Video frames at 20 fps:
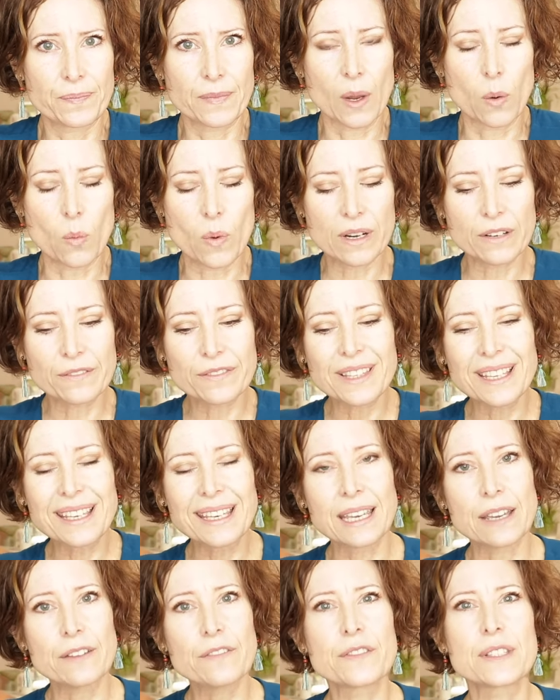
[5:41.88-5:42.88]
one of the
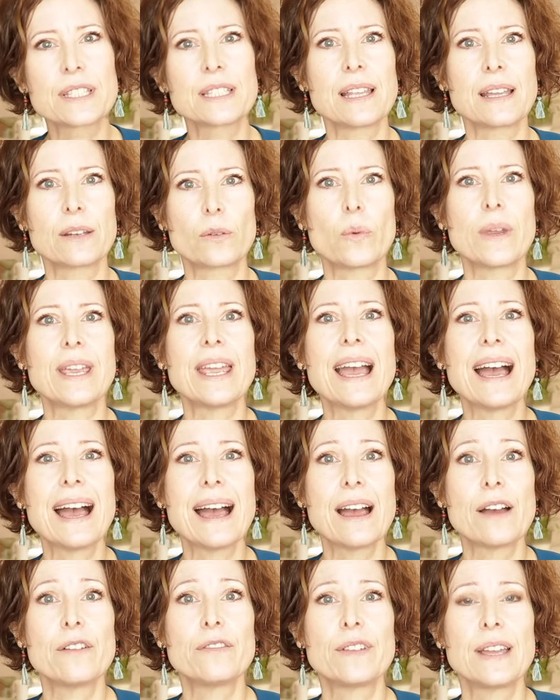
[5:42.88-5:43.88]
gifts that we
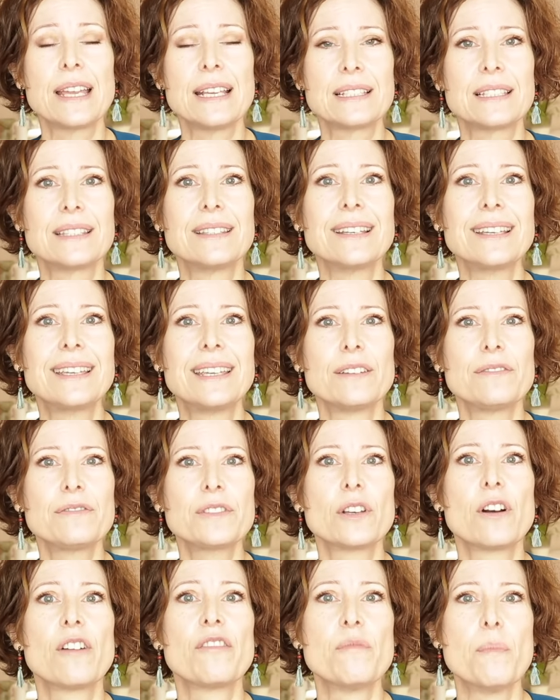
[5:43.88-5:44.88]
have is the
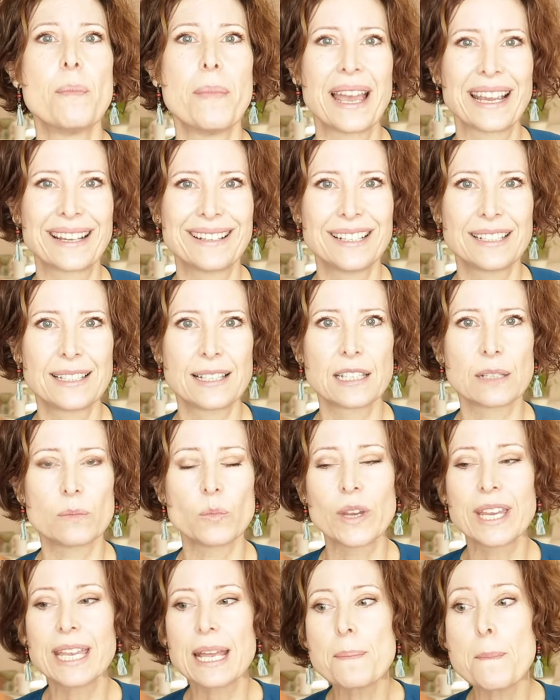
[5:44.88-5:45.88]
gift of magnetism.
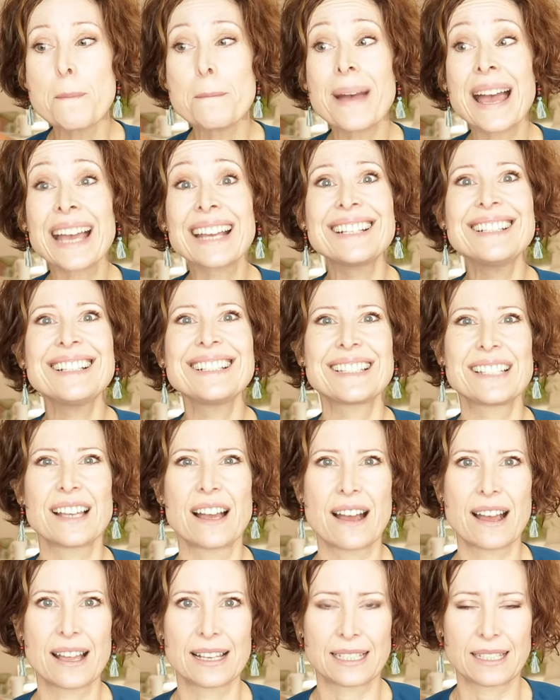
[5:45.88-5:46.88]
We can
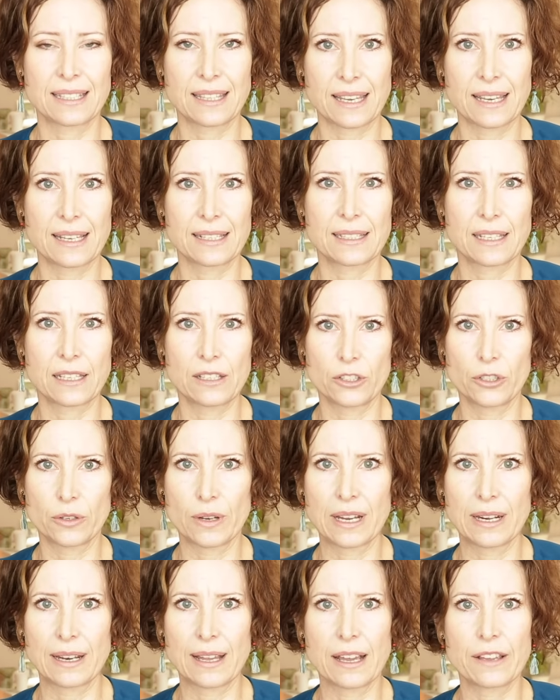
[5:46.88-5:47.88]
magnetize things into
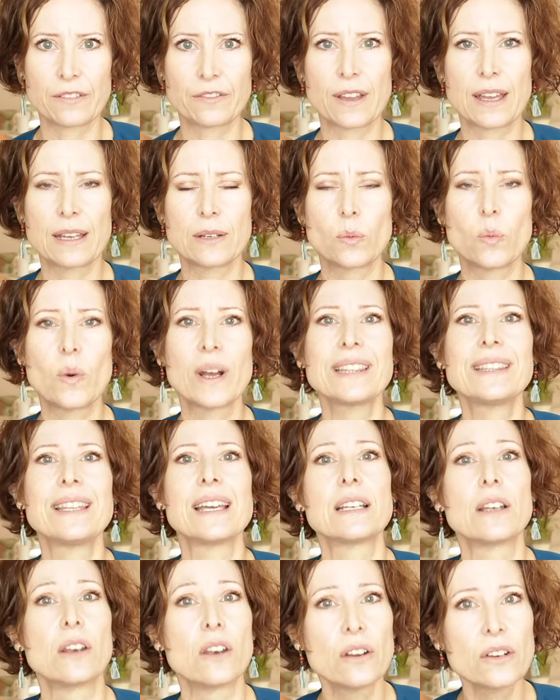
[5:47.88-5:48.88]
our life. And what
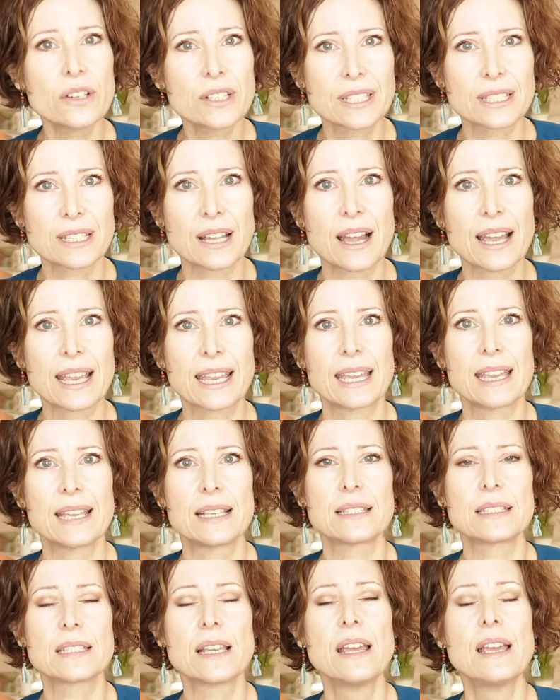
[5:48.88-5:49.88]
that looks like
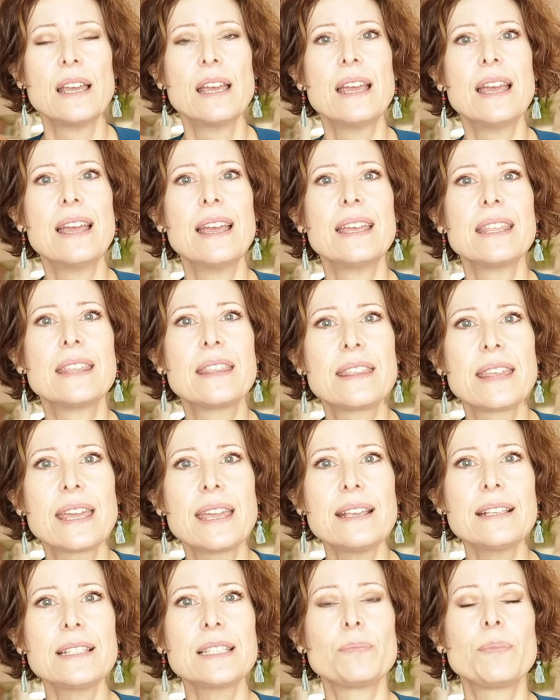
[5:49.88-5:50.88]
is
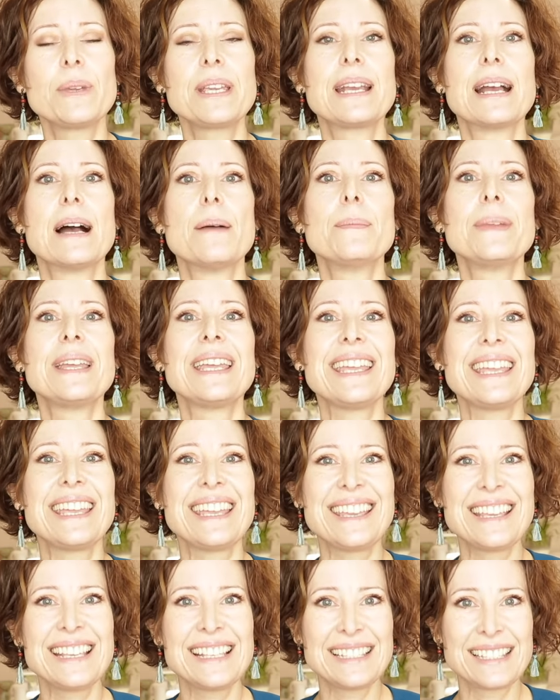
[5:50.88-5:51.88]
things become
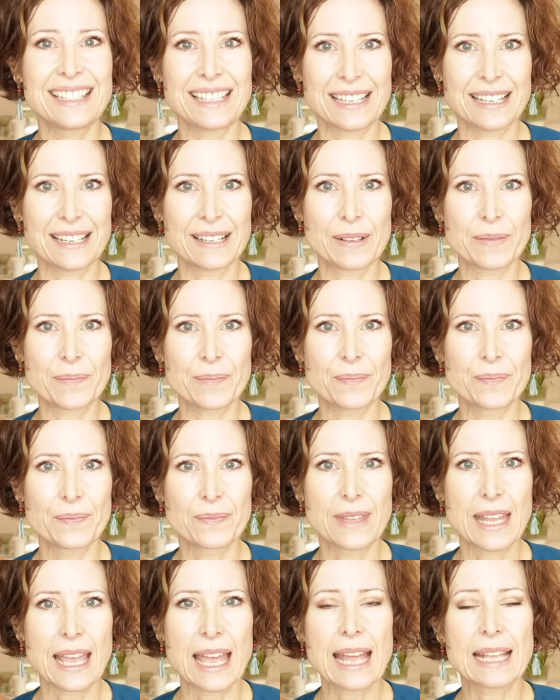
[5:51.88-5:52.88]
easier
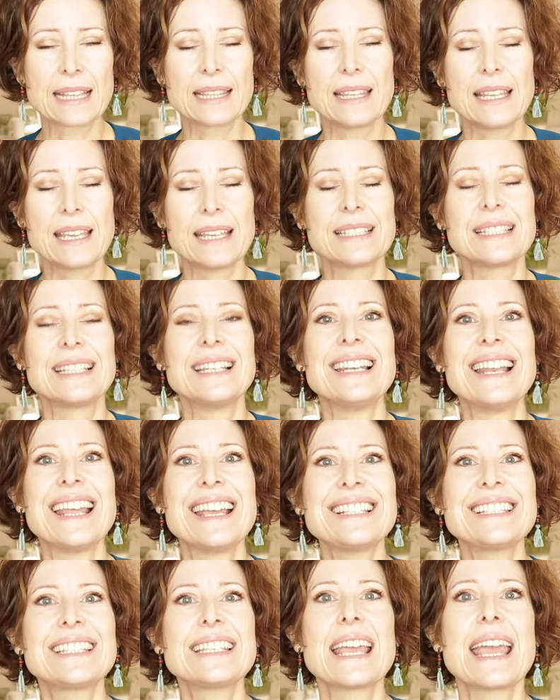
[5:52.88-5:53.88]
and there's
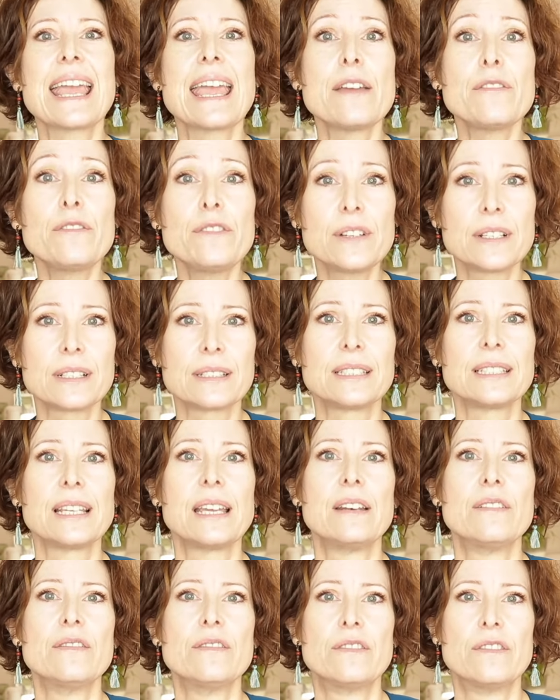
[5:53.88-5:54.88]
less effort
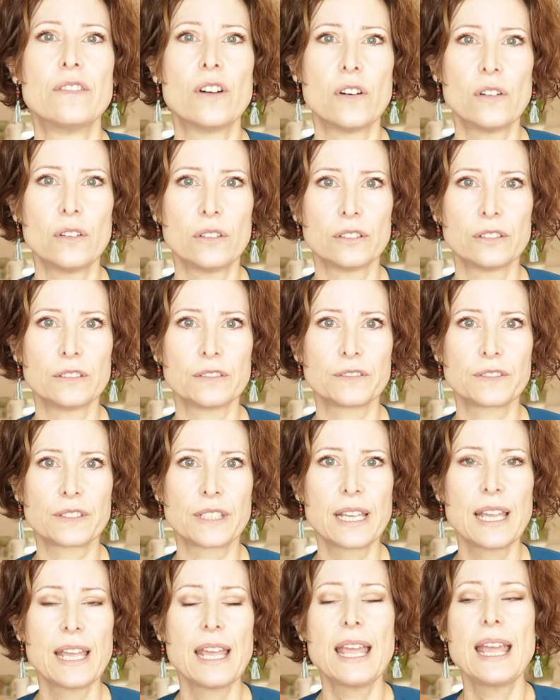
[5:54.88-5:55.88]

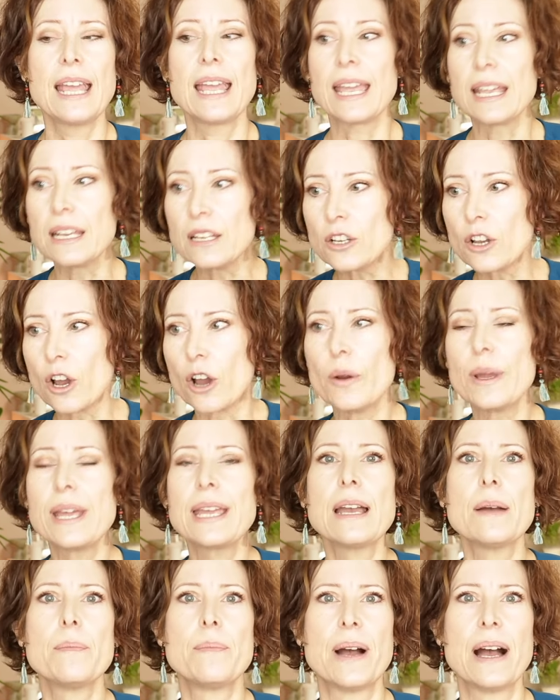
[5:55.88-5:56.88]
involved in
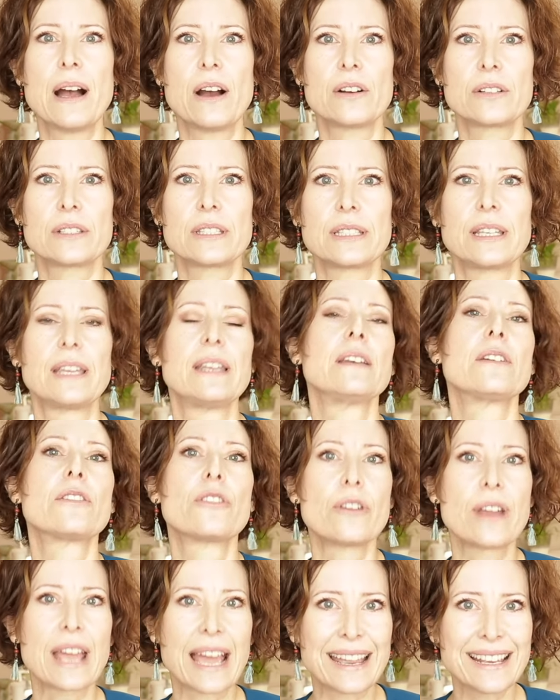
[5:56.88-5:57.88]
going about, in
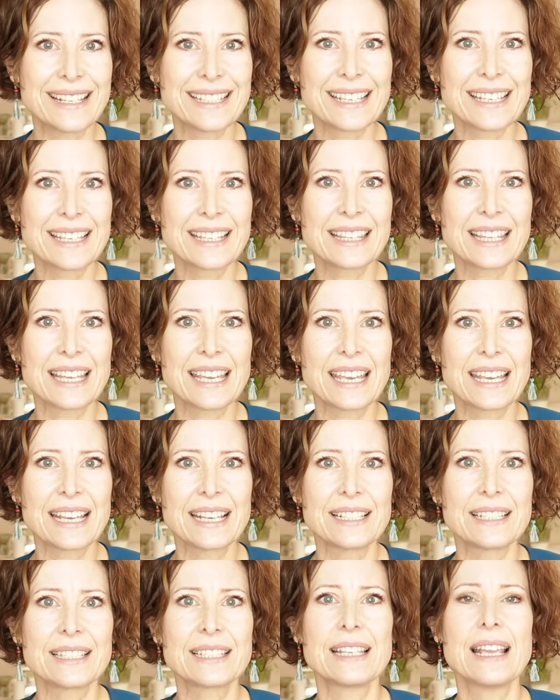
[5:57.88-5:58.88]
creating
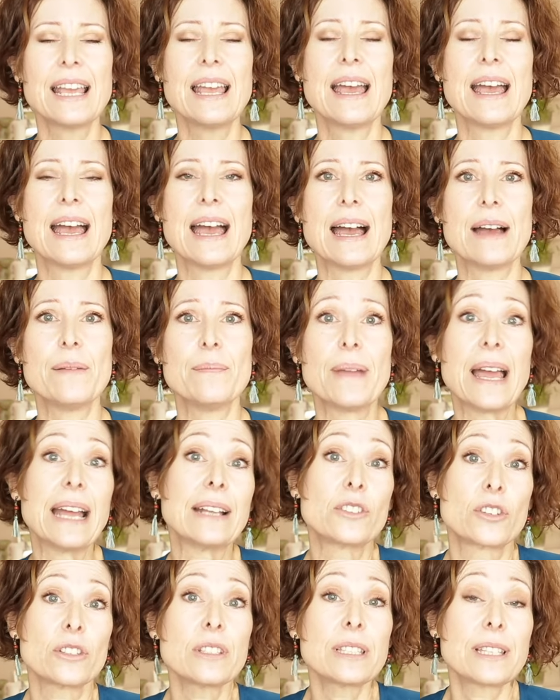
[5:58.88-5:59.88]
things,
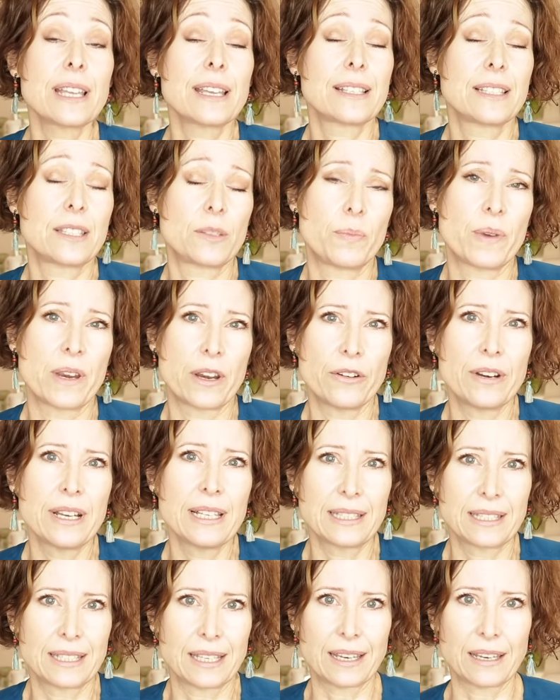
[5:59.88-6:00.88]
and just
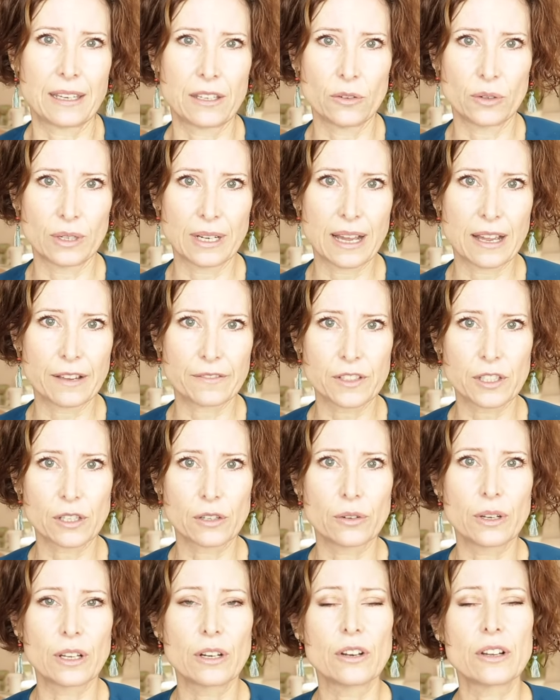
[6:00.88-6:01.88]
experiencing your life.
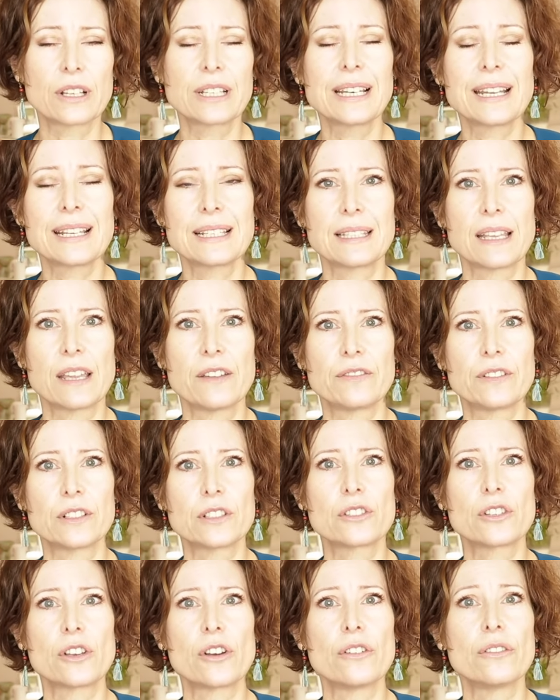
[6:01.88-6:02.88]
So a lot less effort.
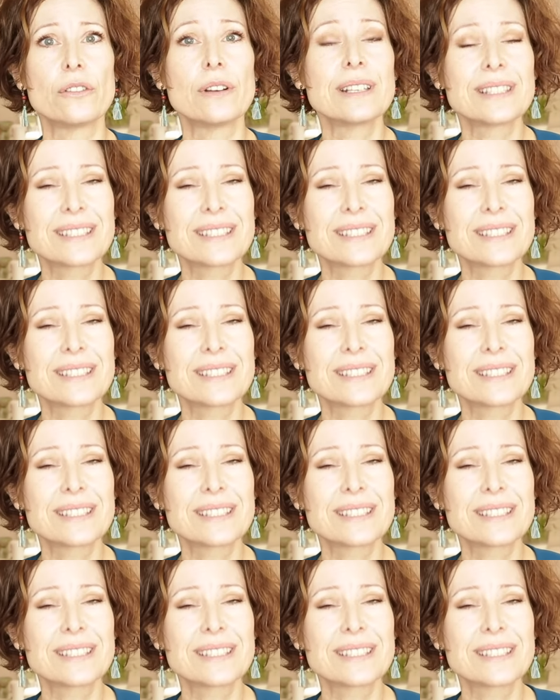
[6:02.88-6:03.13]
So a